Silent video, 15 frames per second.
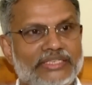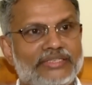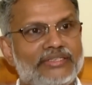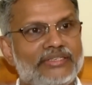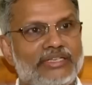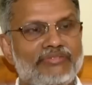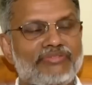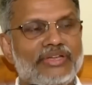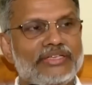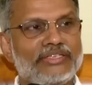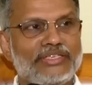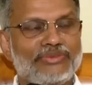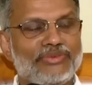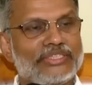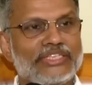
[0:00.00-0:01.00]
In fact, it
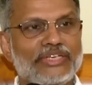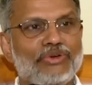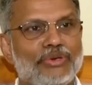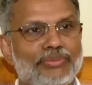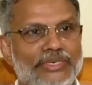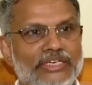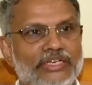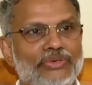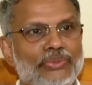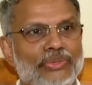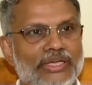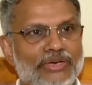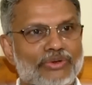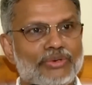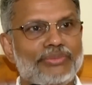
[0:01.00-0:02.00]
was an orbital, lunar
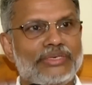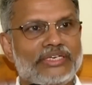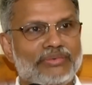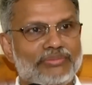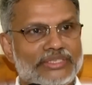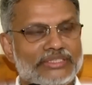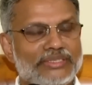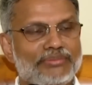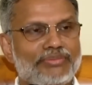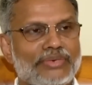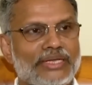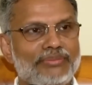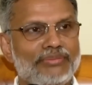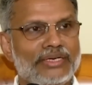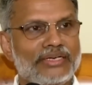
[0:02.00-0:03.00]
orbital mission
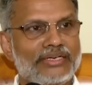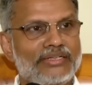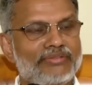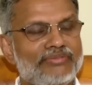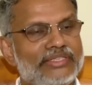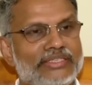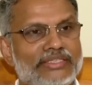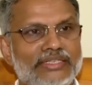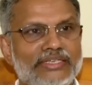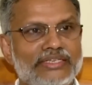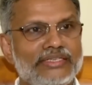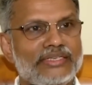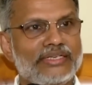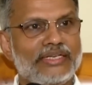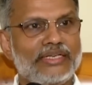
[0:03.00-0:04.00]
primarily, with a,
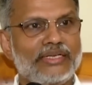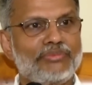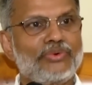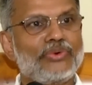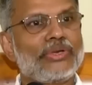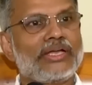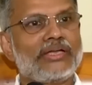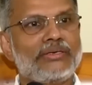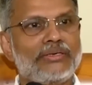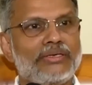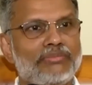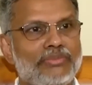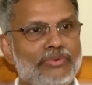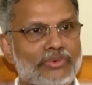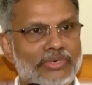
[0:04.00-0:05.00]
a moon,
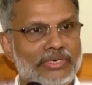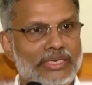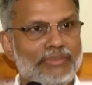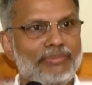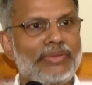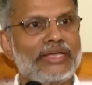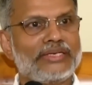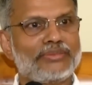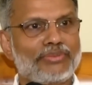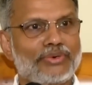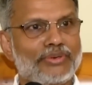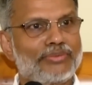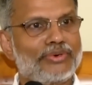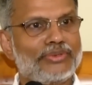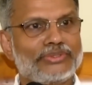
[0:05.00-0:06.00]
moon impact probe
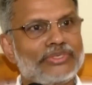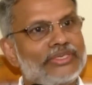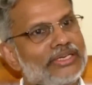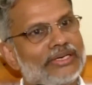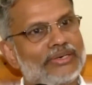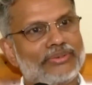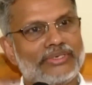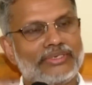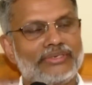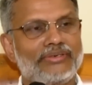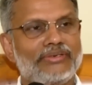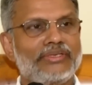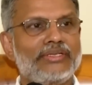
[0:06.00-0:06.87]
also included. Okay.